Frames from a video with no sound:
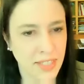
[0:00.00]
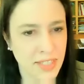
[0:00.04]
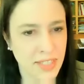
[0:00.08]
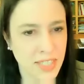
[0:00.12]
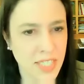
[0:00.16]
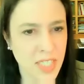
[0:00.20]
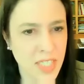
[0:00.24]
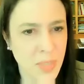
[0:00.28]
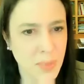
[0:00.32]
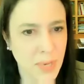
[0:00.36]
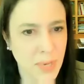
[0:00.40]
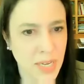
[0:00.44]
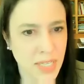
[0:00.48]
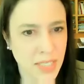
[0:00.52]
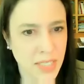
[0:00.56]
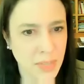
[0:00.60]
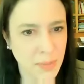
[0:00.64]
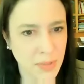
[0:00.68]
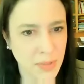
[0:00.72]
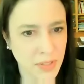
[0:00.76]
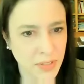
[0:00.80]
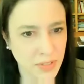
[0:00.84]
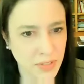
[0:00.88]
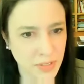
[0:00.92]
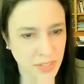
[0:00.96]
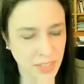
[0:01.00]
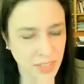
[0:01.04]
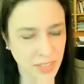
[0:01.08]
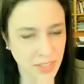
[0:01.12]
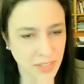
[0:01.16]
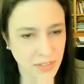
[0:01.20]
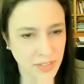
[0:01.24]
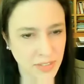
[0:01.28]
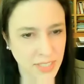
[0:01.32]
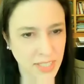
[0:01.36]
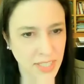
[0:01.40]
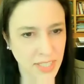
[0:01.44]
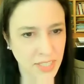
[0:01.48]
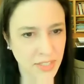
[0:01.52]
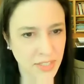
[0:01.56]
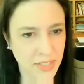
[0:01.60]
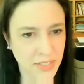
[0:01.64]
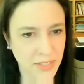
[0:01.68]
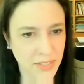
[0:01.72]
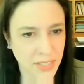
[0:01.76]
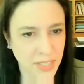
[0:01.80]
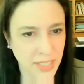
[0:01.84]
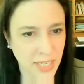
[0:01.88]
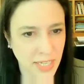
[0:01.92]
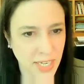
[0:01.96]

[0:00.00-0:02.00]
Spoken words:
this is possible, you know, he can do it.